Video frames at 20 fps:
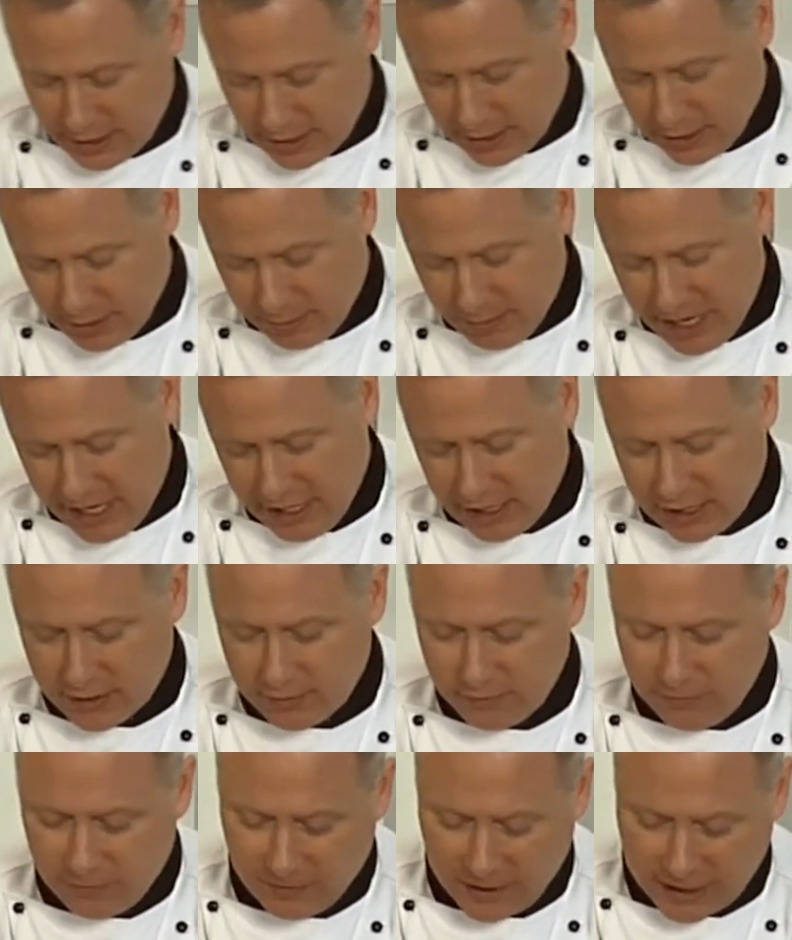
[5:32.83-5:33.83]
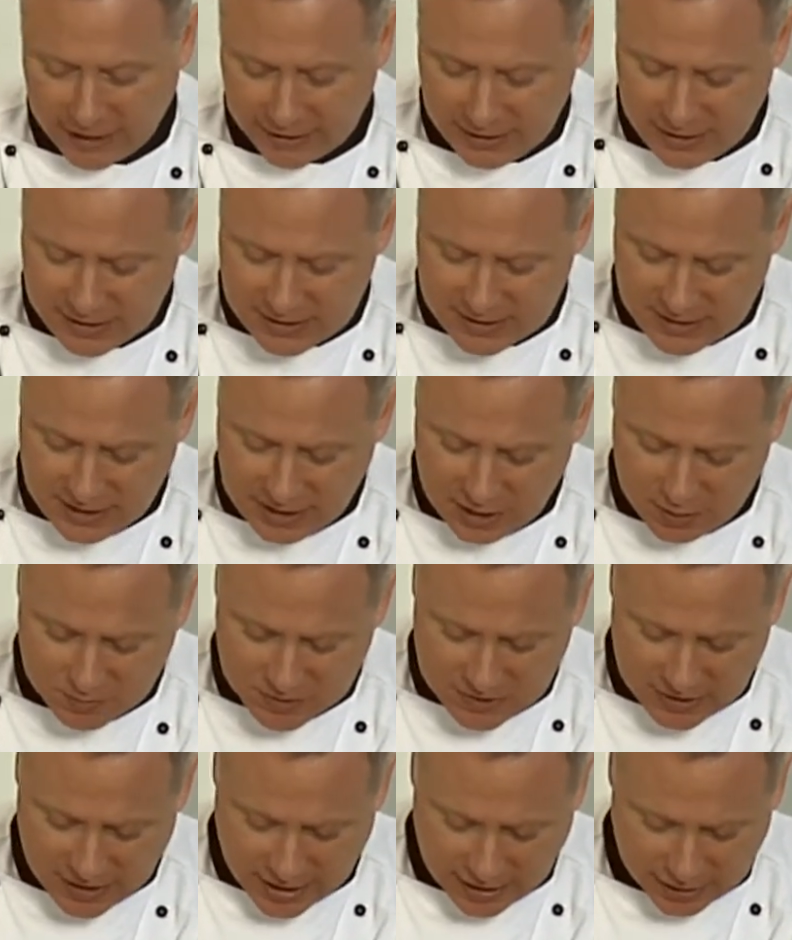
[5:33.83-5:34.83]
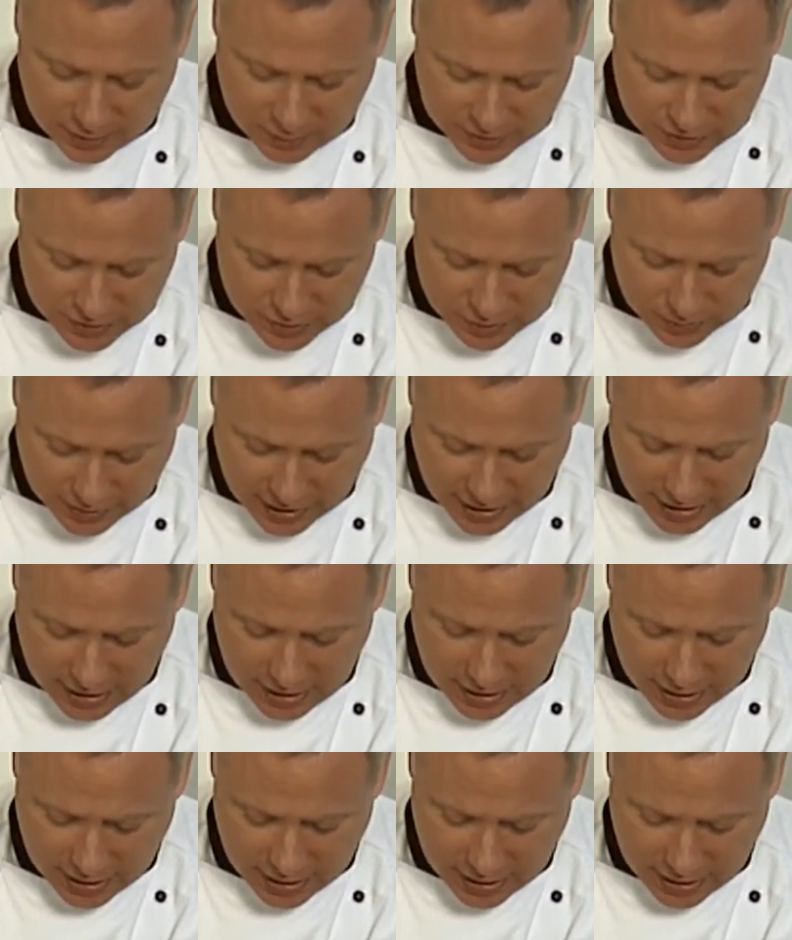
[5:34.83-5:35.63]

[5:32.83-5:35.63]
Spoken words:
the bacon, find the seam side, which is right